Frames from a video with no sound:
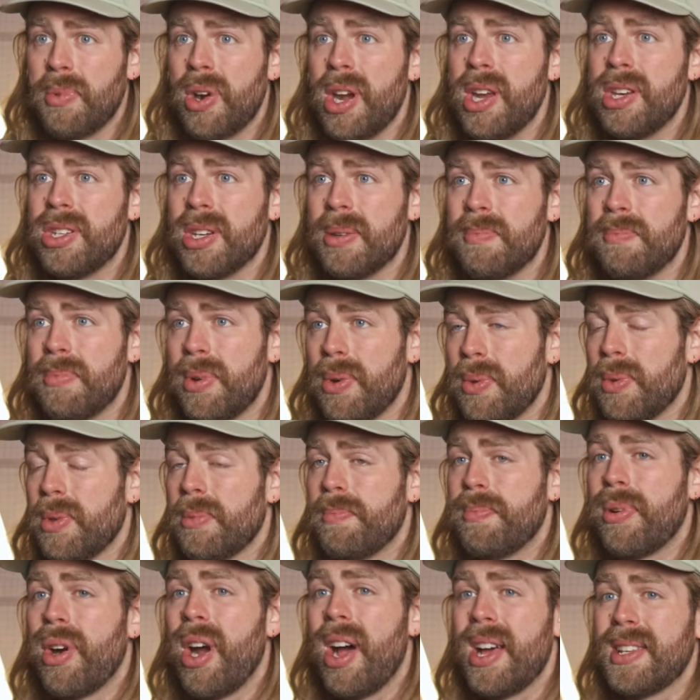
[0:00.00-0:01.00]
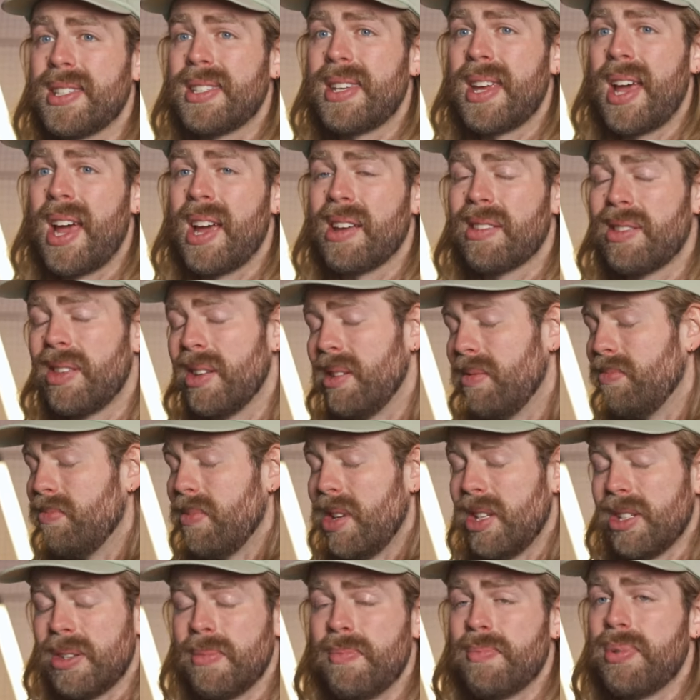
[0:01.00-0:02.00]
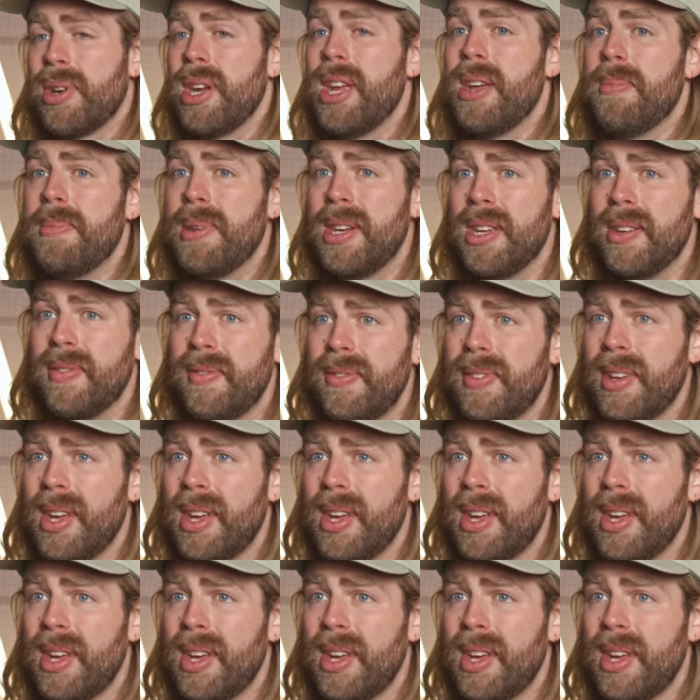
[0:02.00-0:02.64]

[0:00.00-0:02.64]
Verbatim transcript: region, but with a price tag that isn't prohibitive.